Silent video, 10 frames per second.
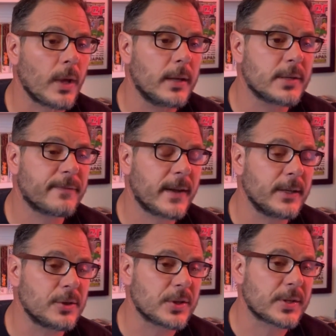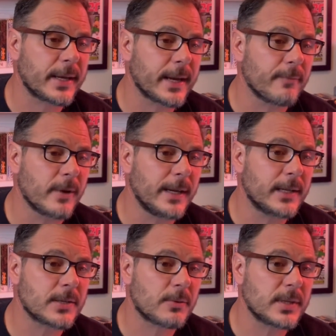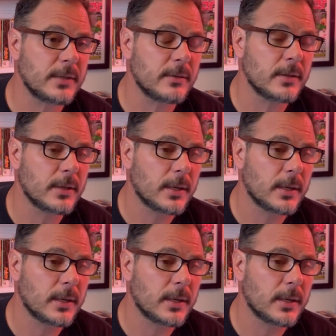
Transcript: it's funny you should say that really, because I was in